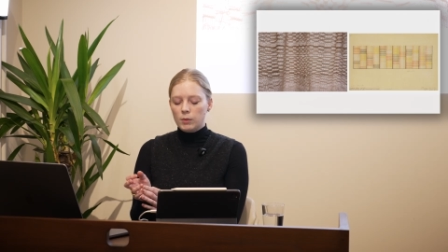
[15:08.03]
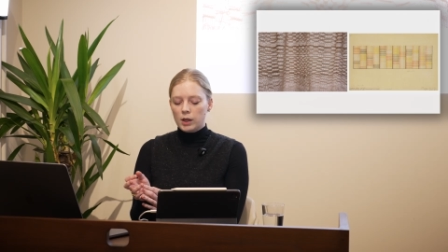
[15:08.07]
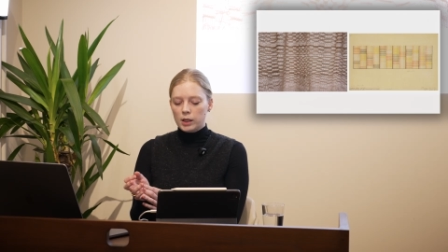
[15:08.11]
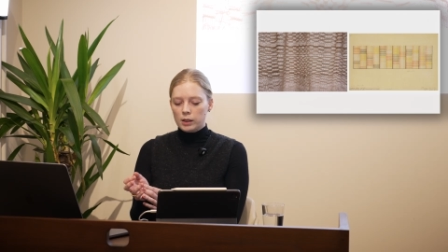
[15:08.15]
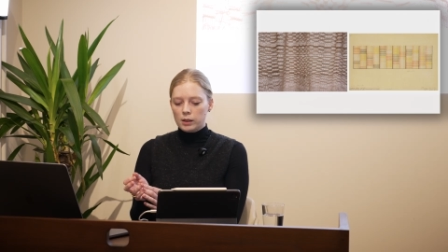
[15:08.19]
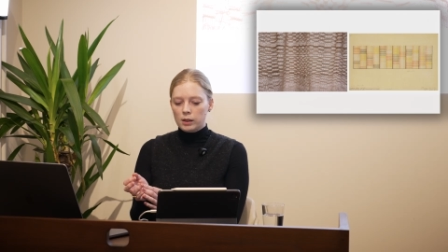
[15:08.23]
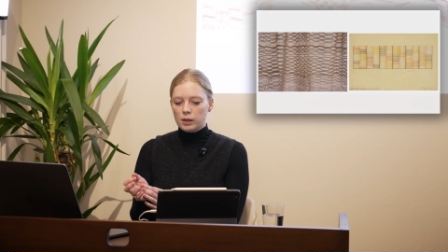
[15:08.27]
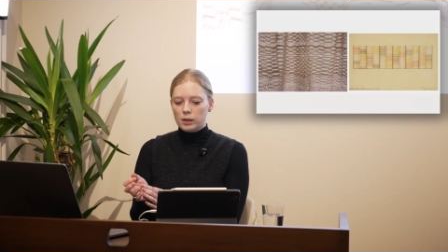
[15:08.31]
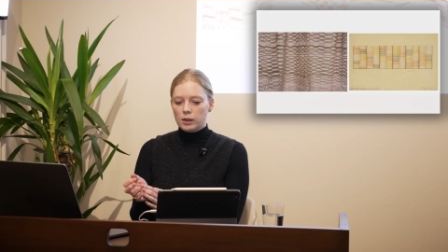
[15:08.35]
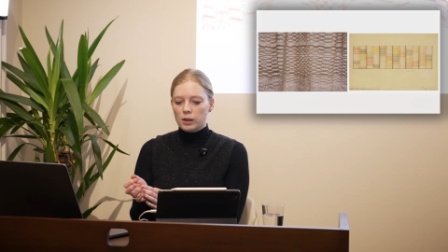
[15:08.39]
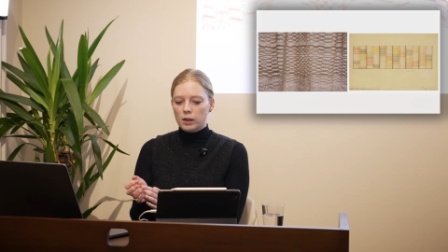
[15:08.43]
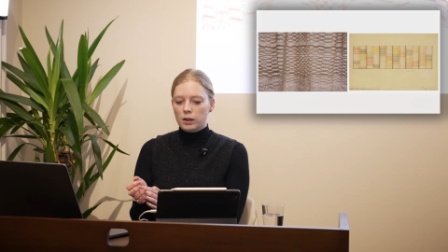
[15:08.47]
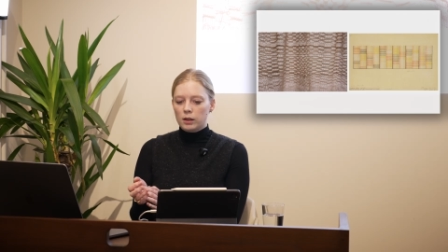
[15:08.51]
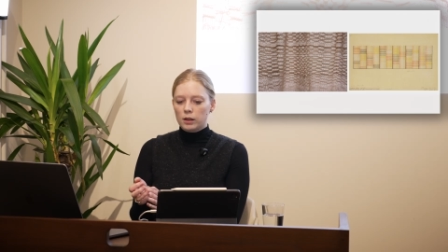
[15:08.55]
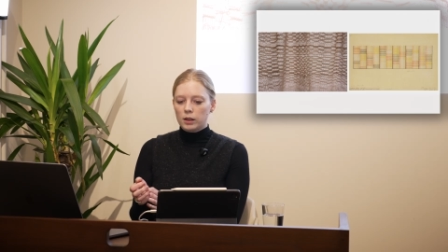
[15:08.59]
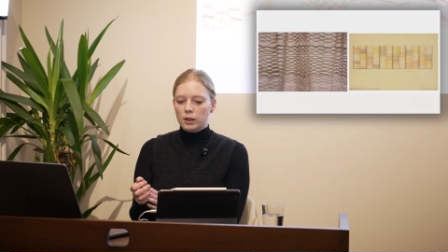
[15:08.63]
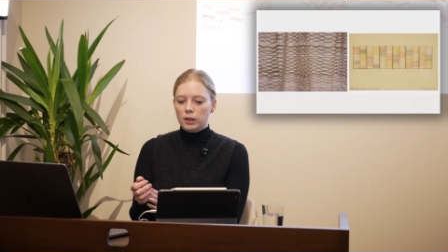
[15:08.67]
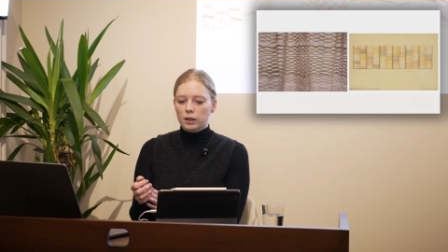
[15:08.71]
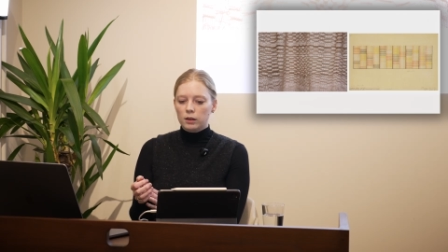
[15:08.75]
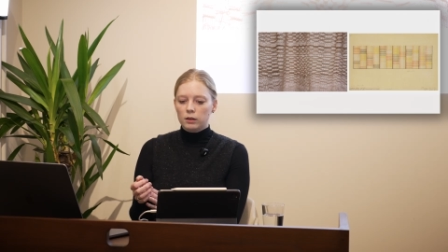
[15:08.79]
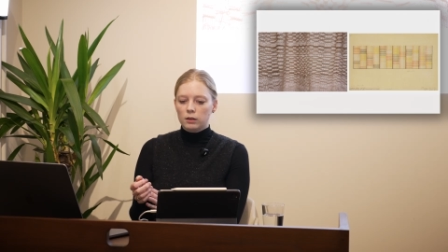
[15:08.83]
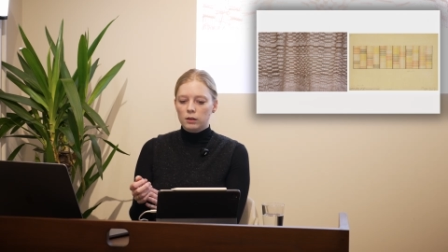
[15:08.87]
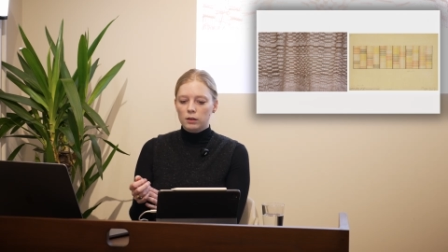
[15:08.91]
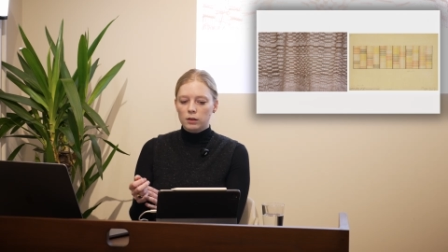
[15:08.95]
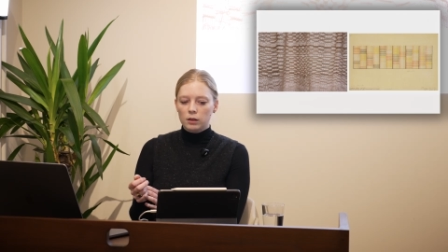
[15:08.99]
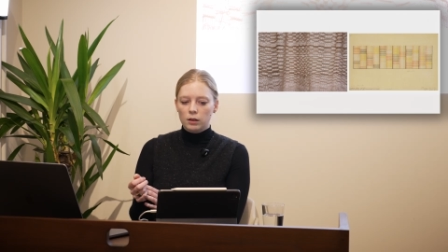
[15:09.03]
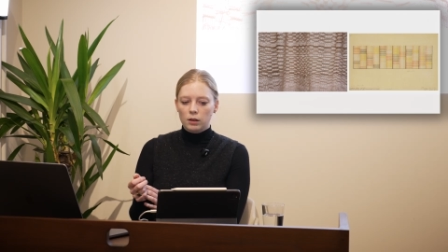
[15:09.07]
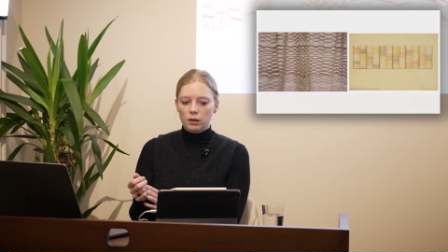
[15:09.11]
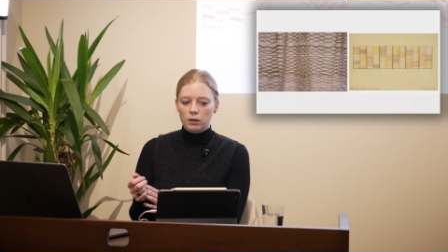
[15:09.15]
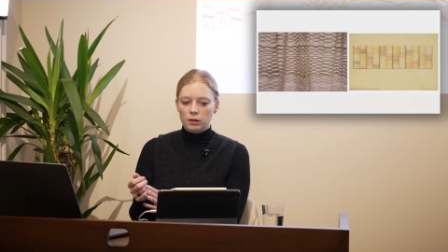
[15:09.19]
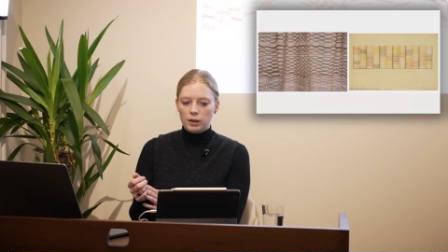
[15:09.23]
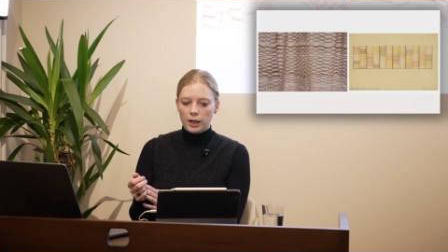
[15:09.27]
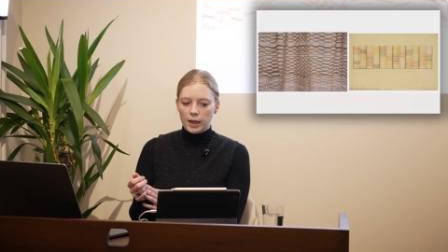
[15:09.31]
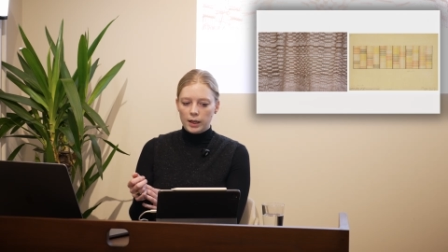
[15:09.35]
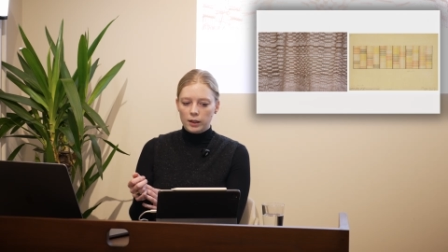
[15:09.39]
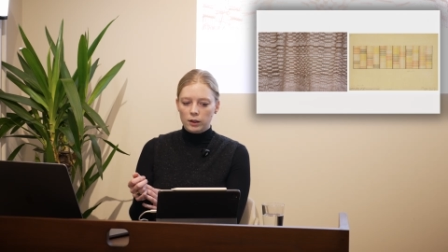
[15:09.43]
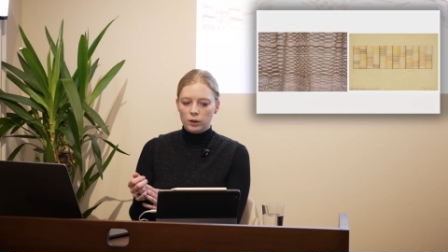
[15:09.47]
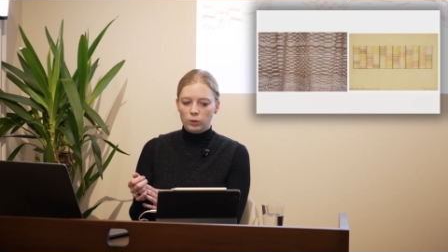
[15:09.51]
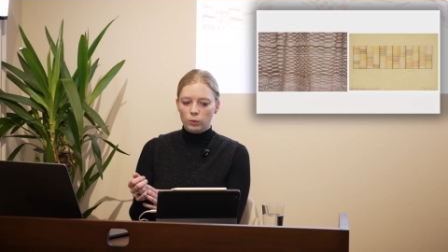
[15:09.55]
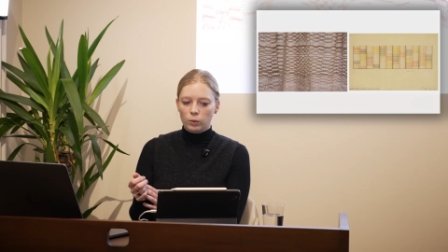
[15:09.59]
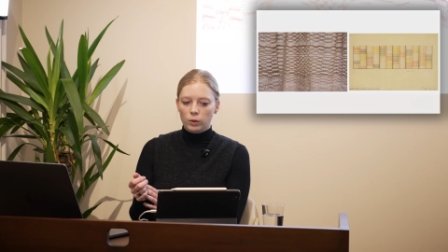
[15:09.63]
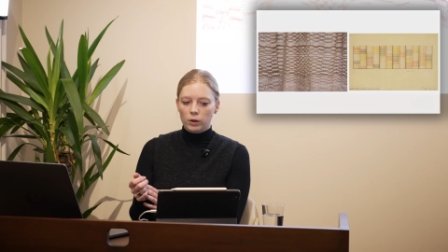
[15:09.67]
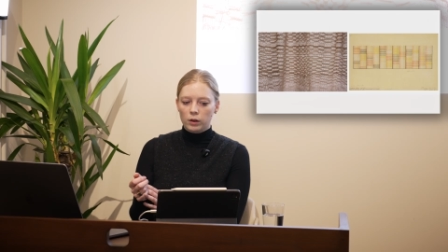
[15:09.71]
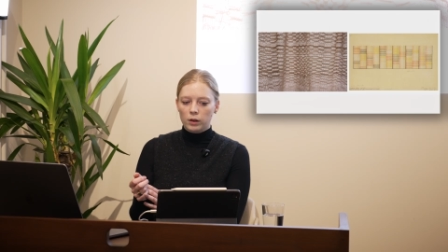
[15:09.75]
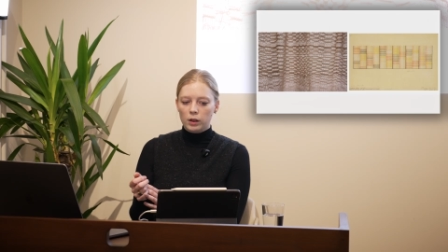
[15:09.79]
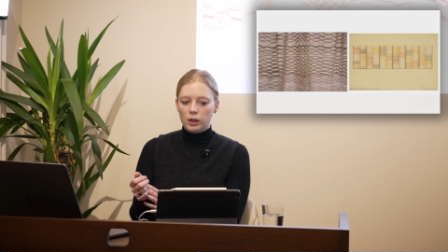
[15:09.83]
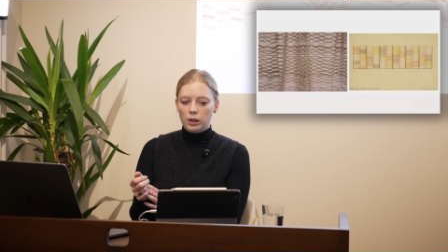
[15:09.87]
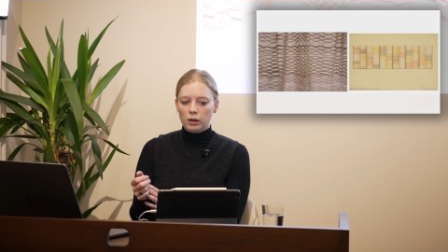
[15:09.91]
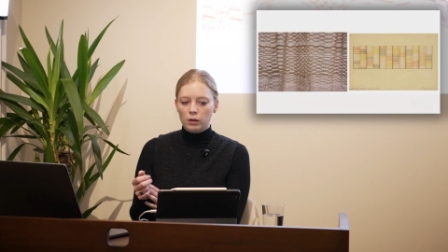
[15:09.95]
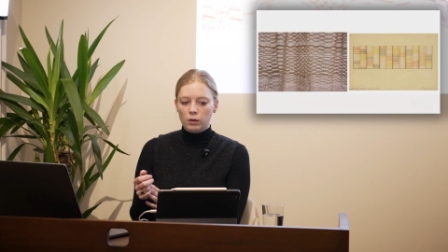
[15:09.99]
necessary, the latter
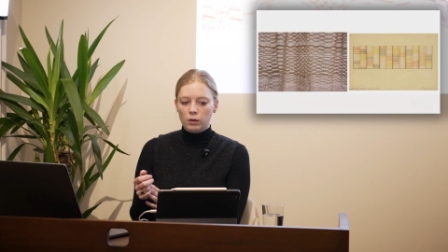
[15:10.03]
were